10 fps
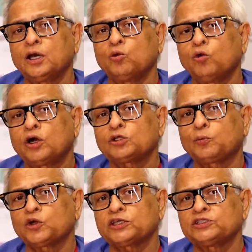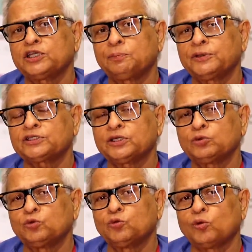who are the potential patient
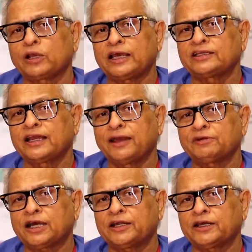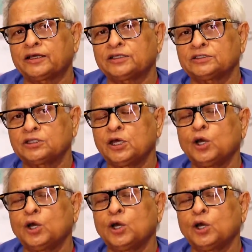who can have a cardiac arrest,